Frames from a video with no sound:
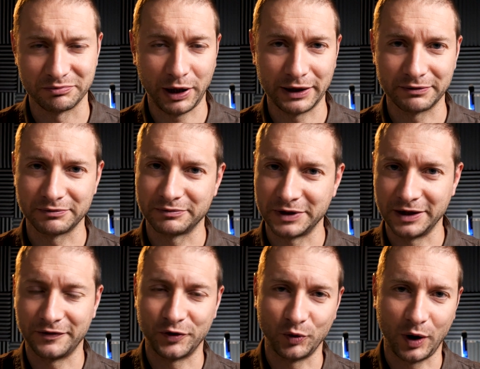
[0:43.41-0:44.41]
but
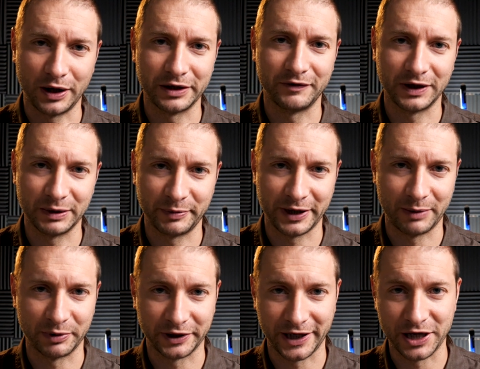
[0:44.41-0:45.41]
if you are developing
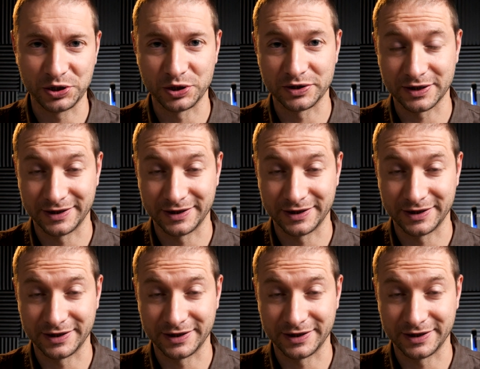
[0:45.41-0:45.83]
applications,